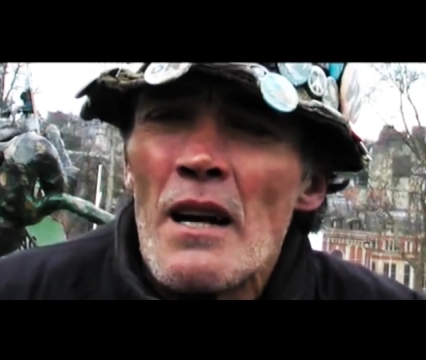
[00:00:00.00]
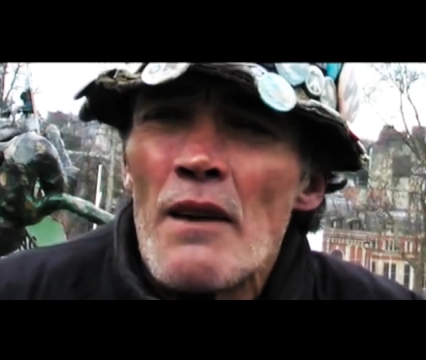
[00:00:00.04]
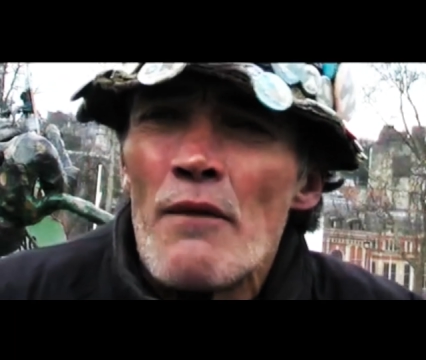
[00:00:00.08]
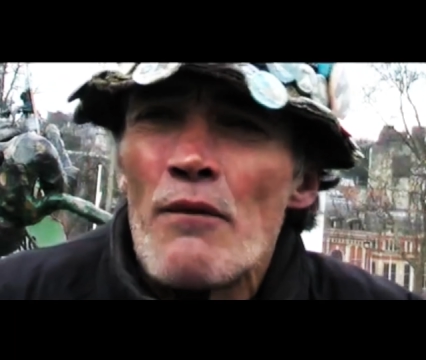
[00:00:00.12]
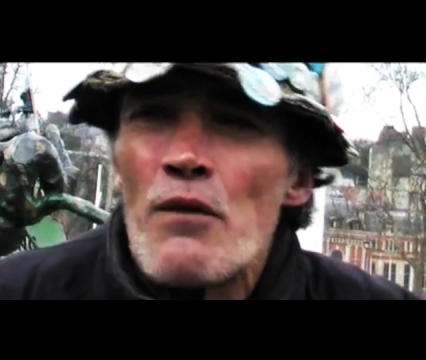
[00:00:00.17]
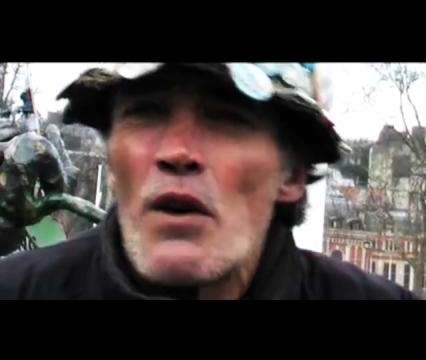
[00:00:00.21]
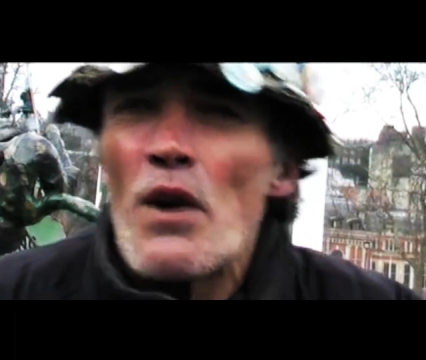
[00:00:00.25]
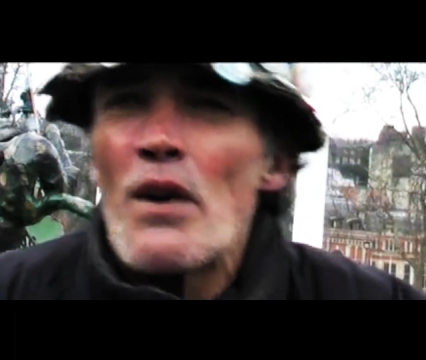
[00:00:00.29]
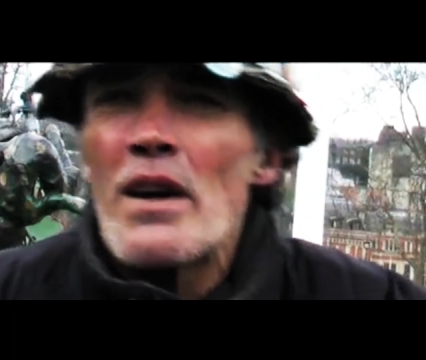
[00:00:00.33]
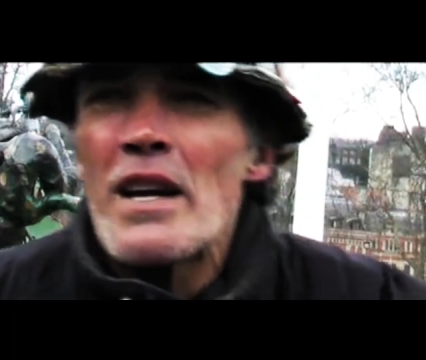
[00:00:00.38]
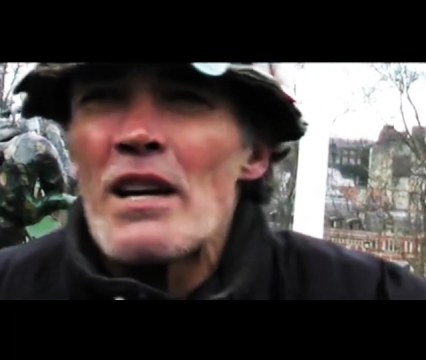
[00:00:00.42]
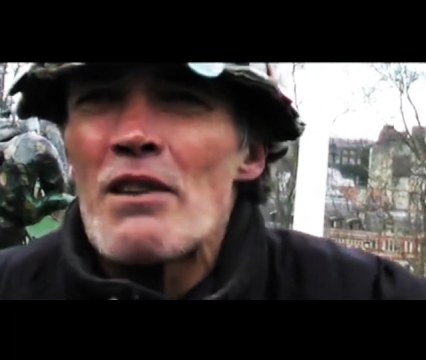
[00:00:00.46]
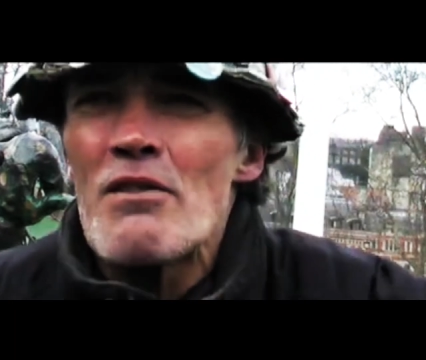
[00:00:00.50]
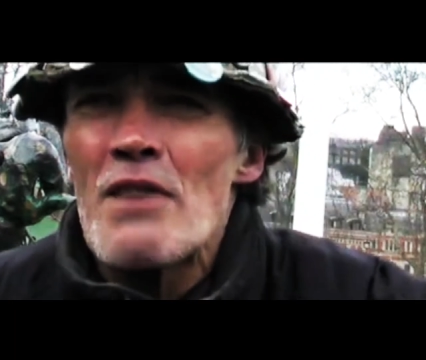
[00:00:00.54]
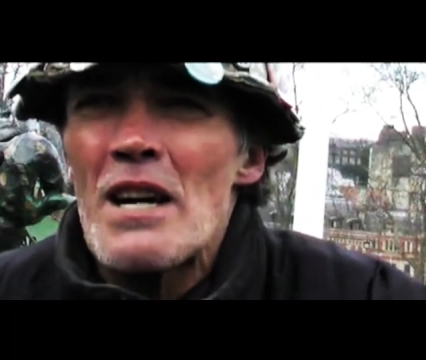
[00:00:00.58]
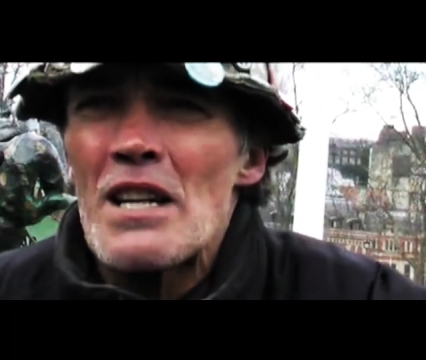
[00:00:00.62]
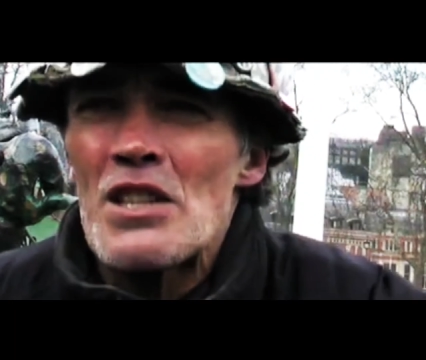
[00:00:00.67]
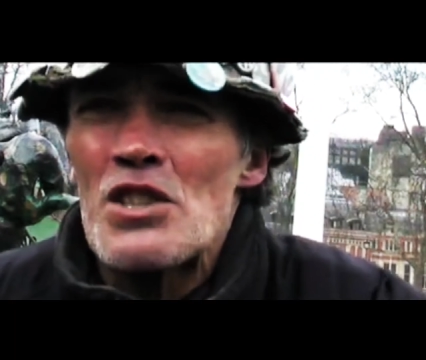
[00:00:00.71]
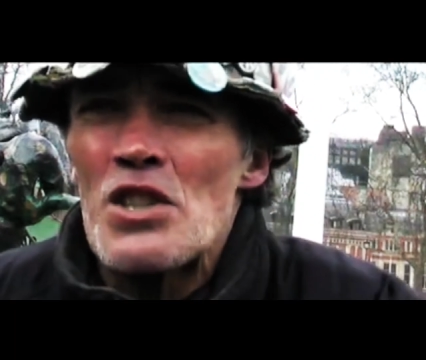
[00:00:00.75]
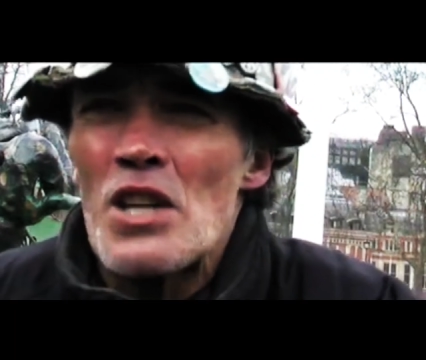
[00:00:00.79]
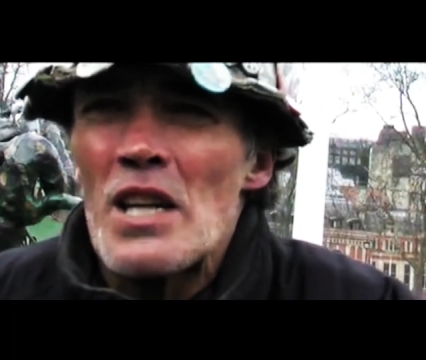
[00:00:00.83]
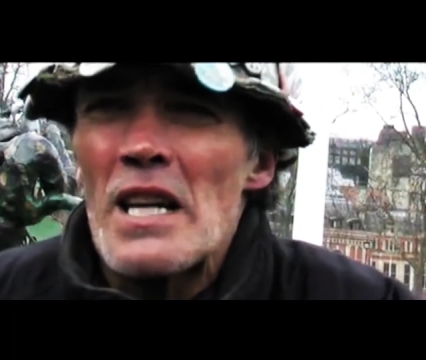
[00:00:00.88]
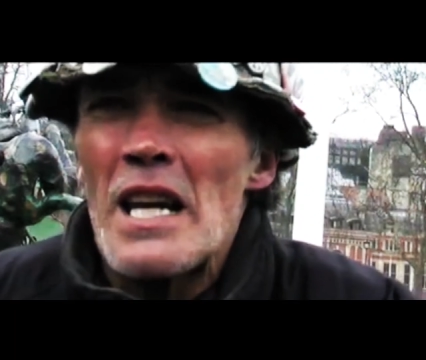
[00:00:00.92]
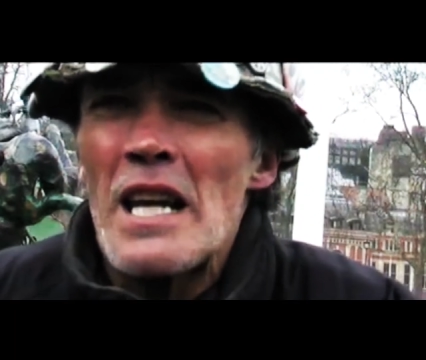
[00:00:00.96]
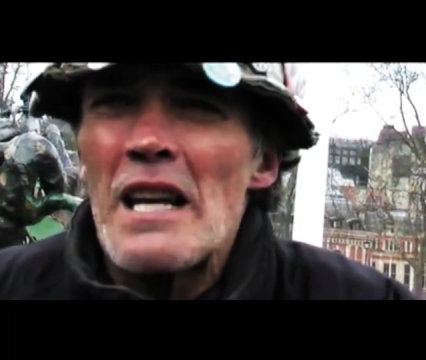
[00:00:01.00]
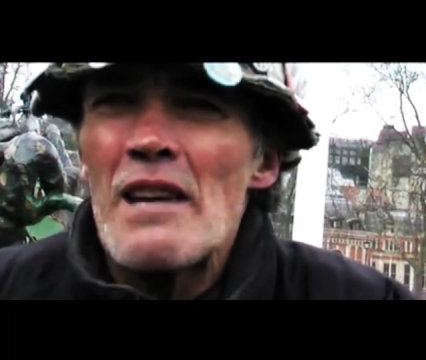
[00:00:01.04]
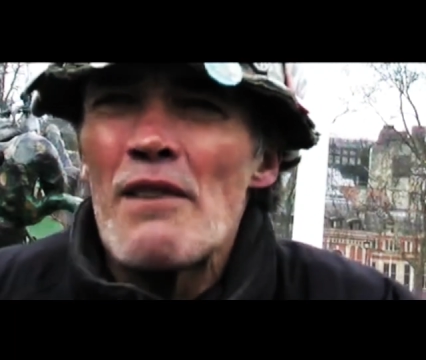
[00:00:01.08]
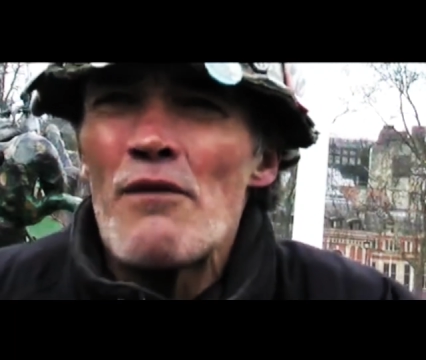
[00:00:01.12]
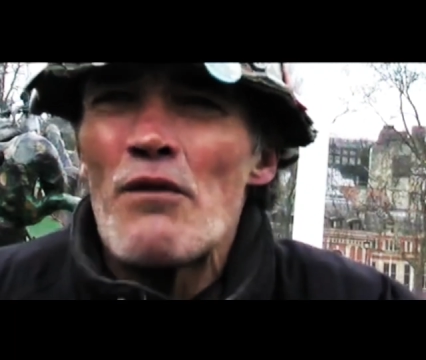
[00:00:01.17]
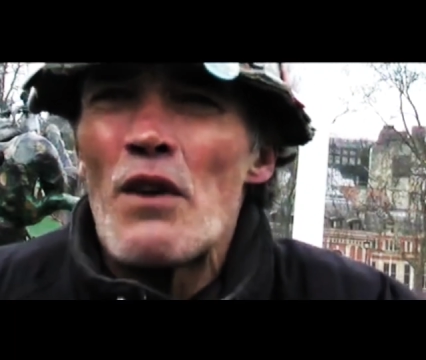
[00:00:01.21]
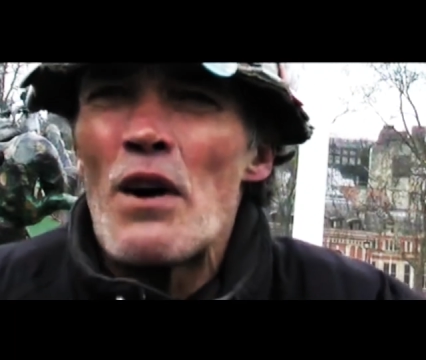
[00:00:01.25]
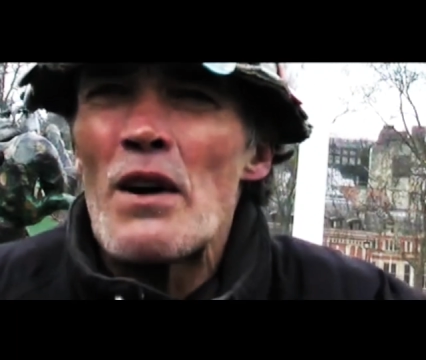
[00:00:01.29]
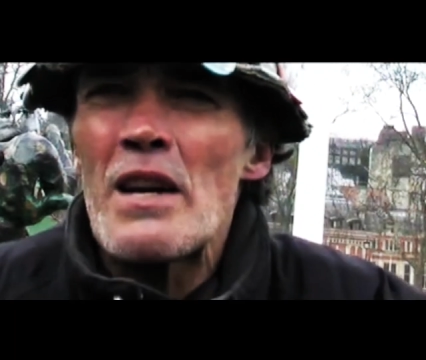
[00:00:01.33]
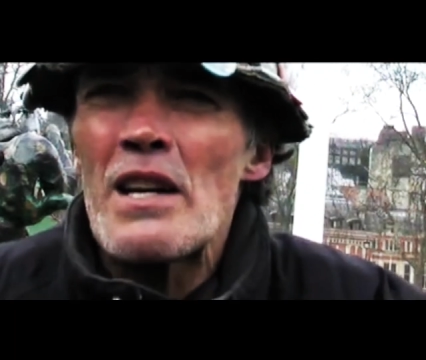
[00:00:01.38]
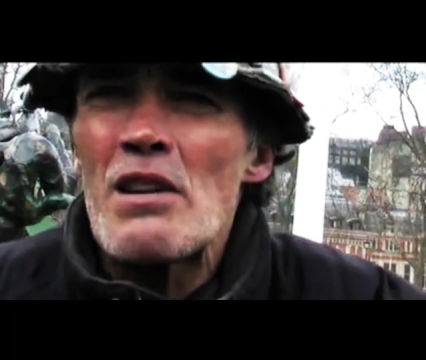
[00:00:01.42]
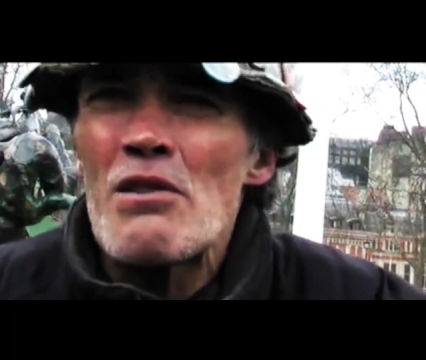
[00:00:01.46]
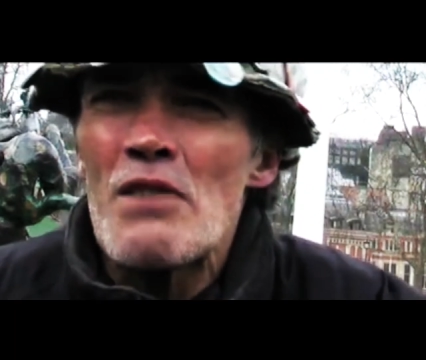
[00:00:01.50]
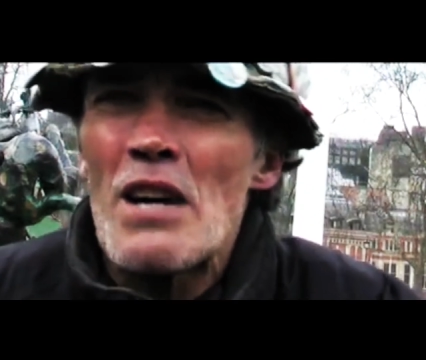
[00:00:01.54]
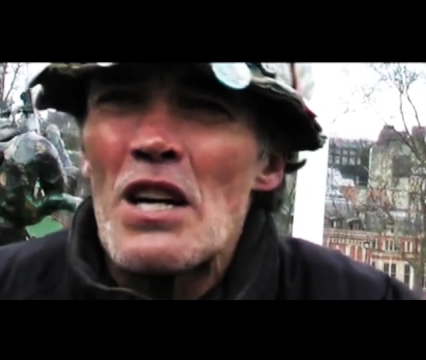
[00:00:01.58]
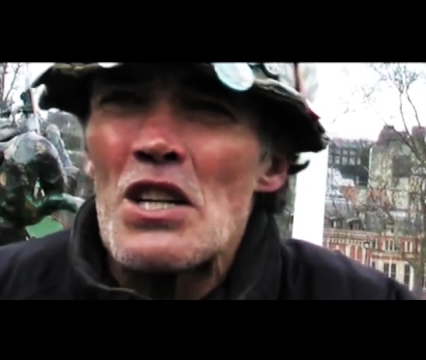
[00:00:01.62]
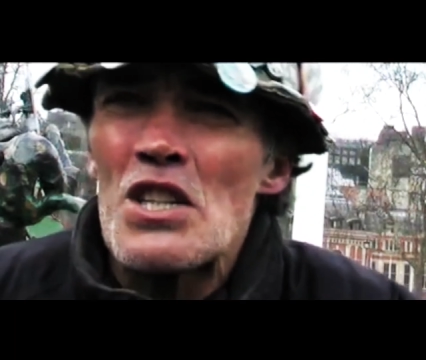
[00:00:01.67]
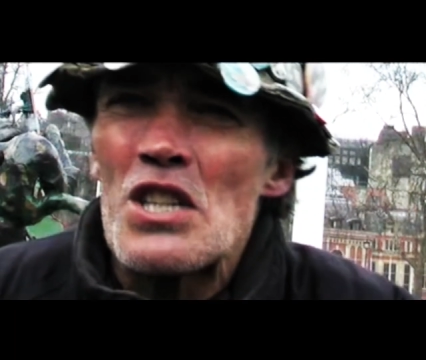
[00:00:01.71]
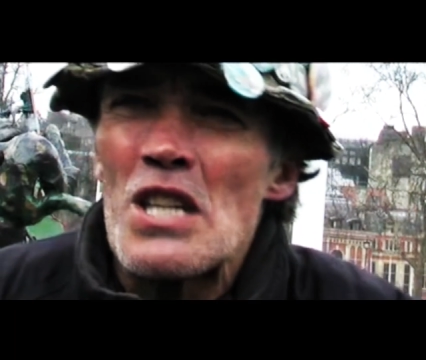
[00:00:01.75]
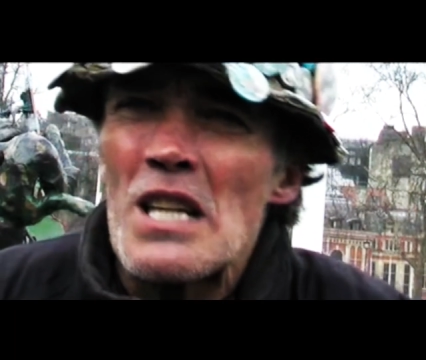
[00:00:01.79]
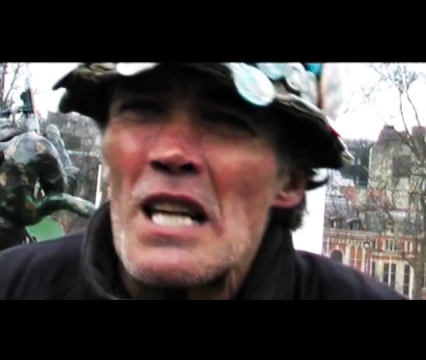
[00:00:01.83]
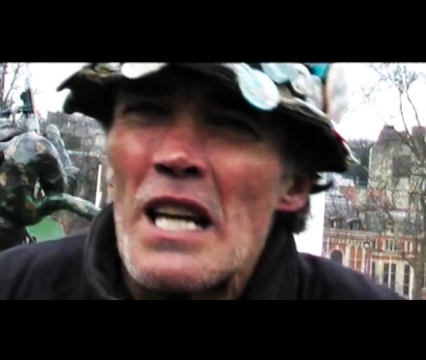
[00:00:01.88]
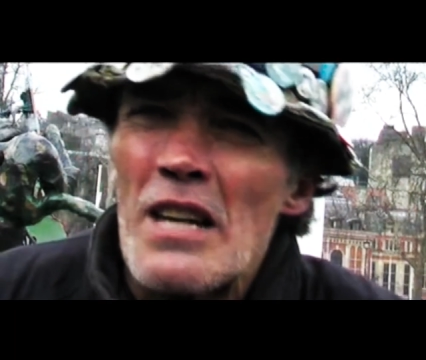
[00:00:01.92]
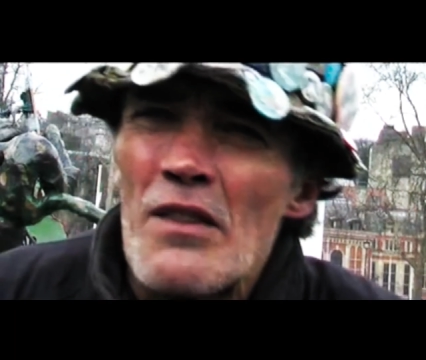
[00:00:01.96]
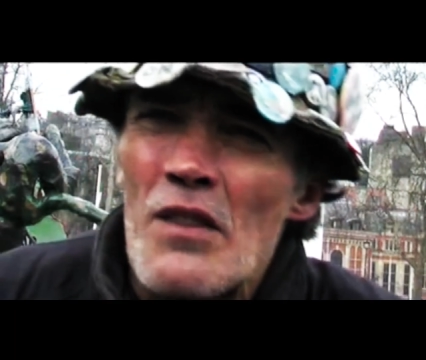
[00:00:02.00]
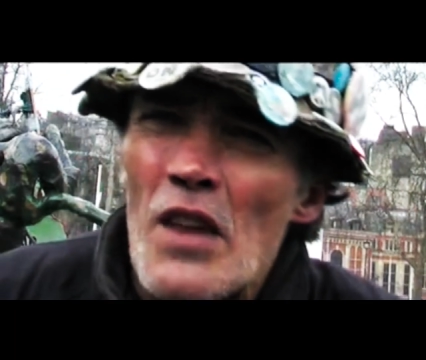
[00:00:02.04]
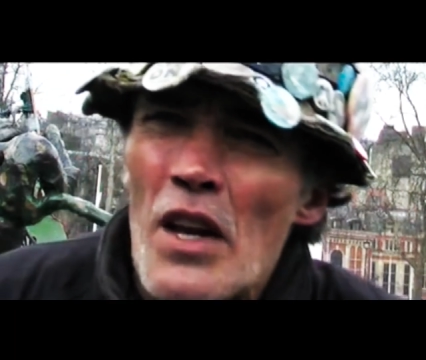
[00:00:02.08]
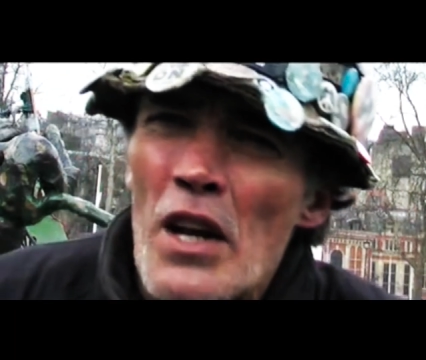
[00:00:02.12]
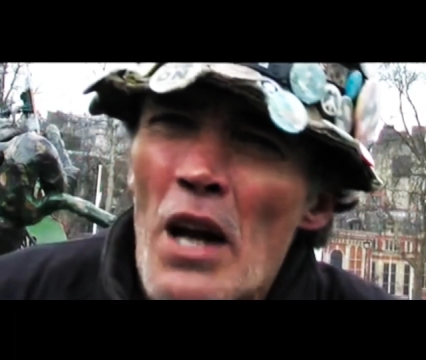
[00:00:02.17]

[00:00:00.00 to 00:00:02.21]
Very grudgingly, the